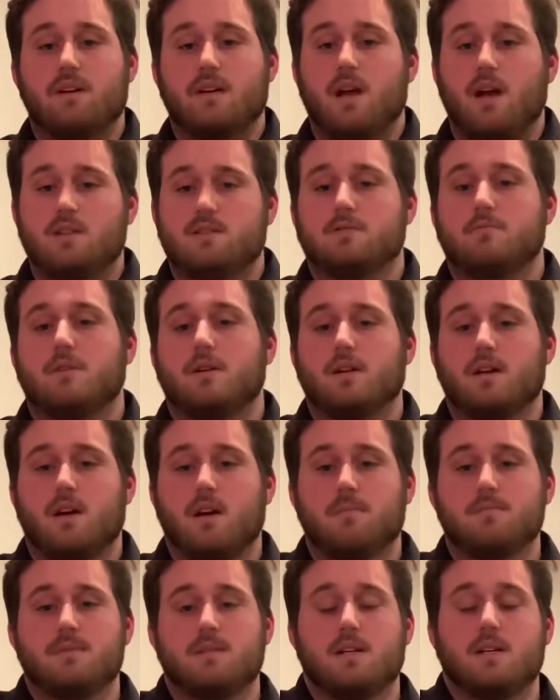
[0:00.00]
customer that
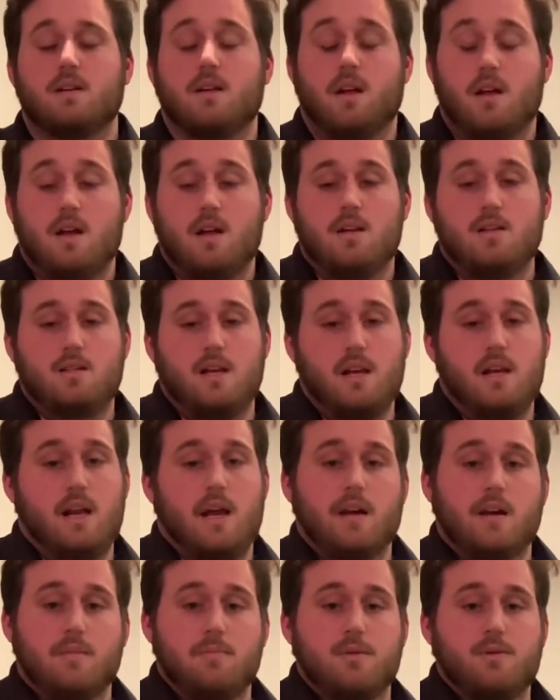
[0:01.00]
comes in to eat
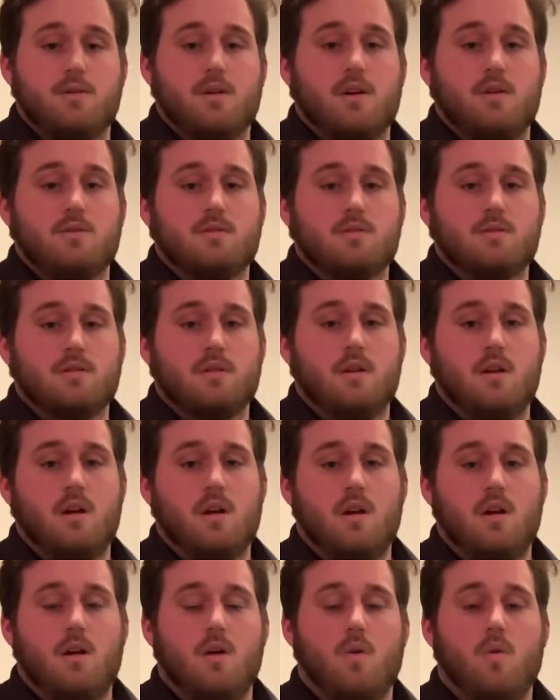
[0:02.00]
at Kabuto's.
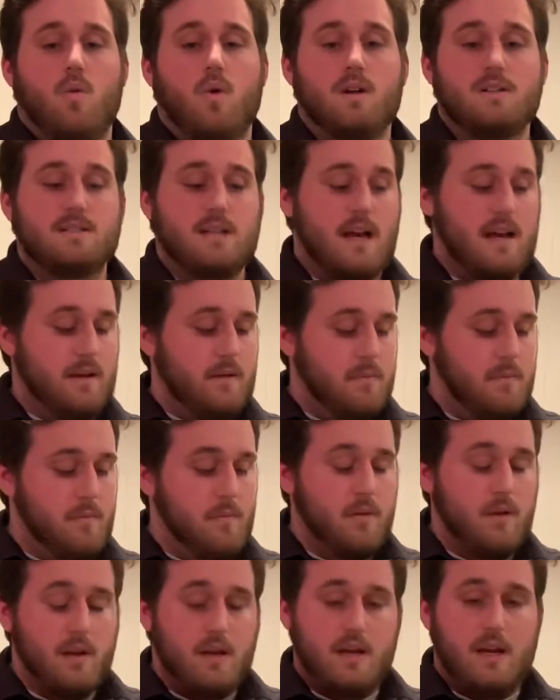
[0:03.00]
Once I
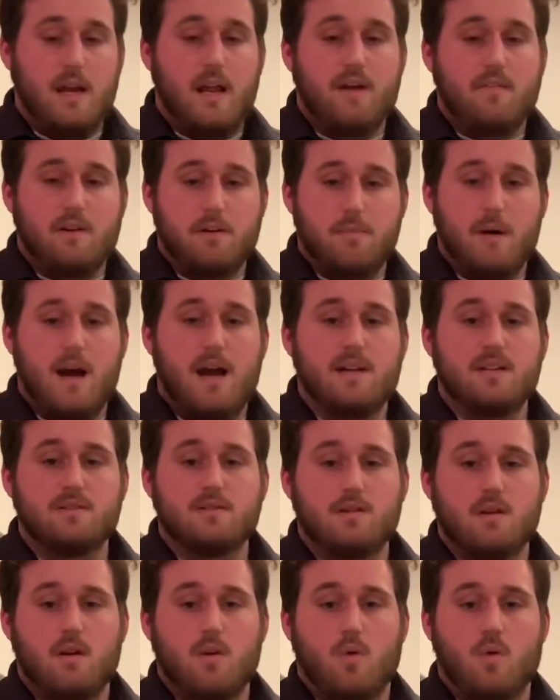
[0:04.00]
get everybody's
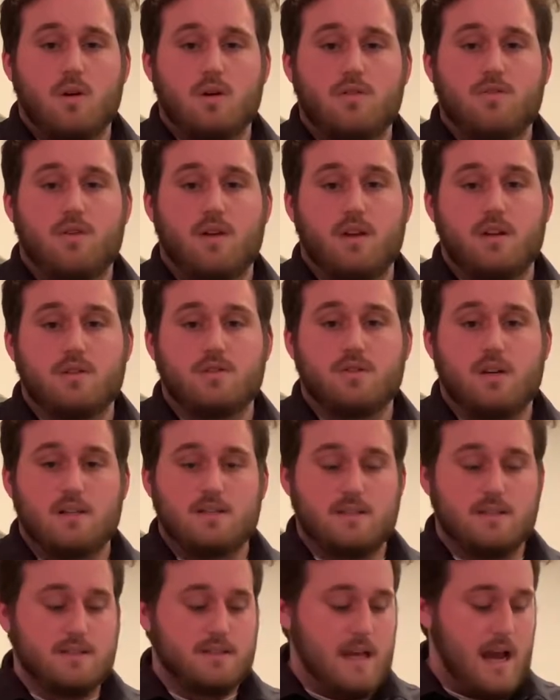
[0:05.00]
order for their
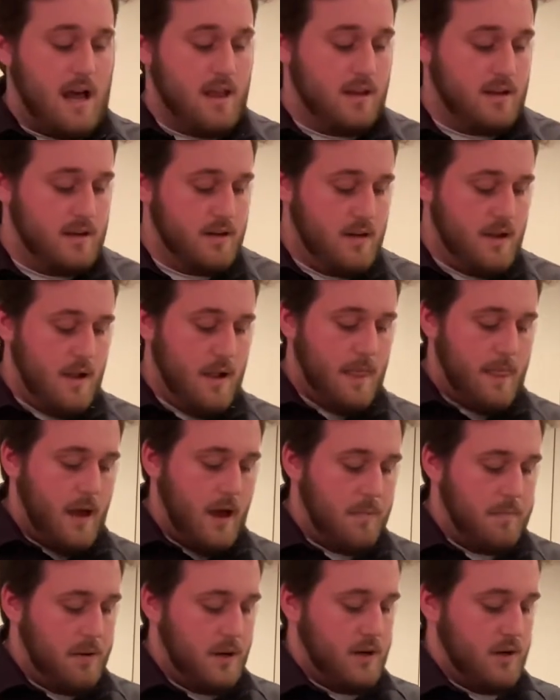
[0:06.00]
dressing salad, I'll
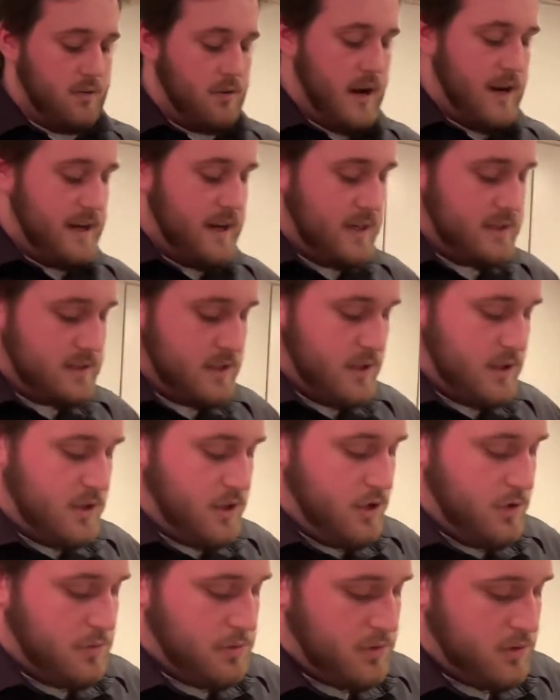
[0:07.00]
put it right next to the
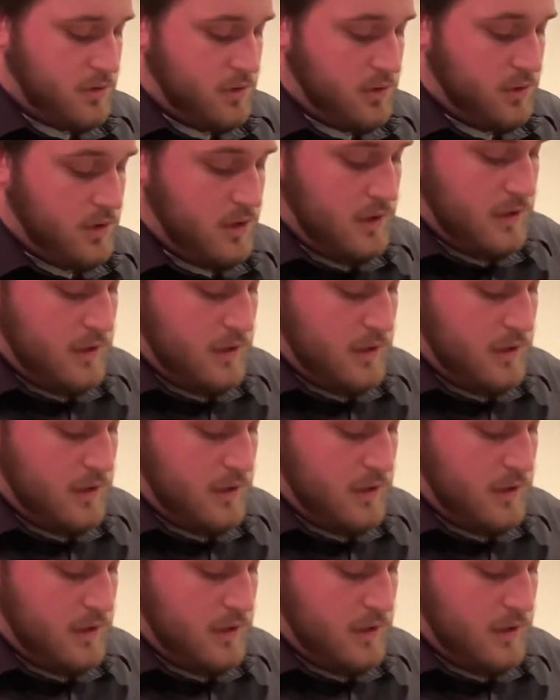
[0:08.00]
cubicle